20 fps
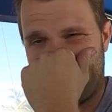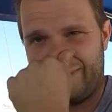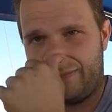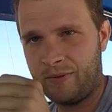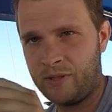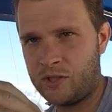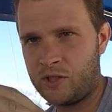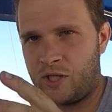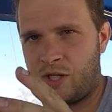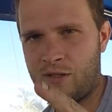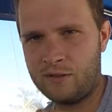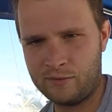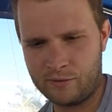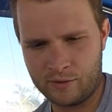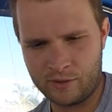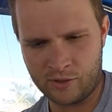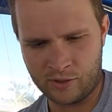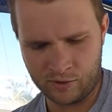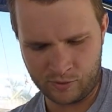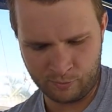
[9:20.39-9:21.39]
pressure gun,
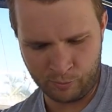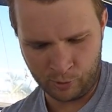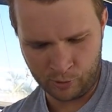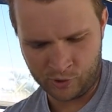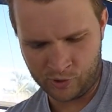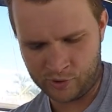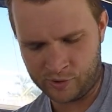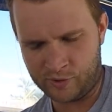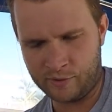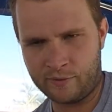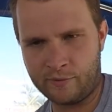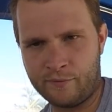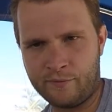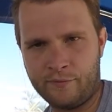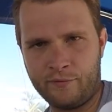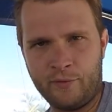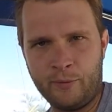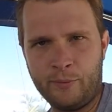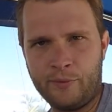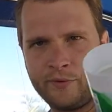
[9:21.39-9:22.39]
just pushes the
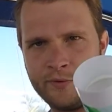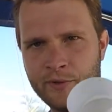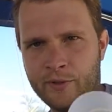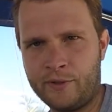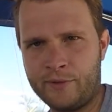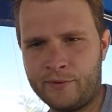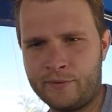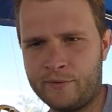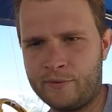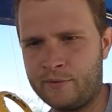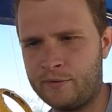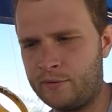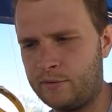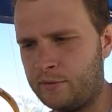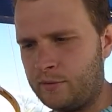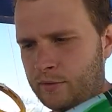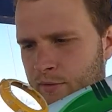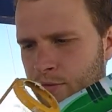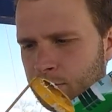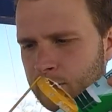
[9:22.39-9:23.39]
fluid through.
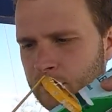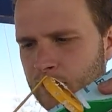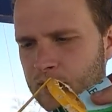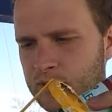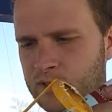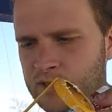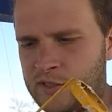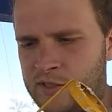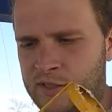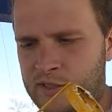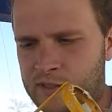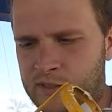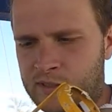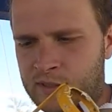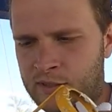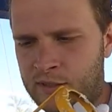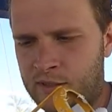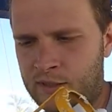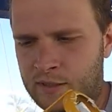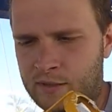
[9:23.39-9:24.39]
That just sits
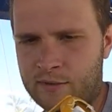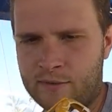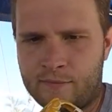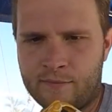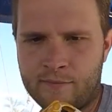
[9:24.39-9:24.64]
in there,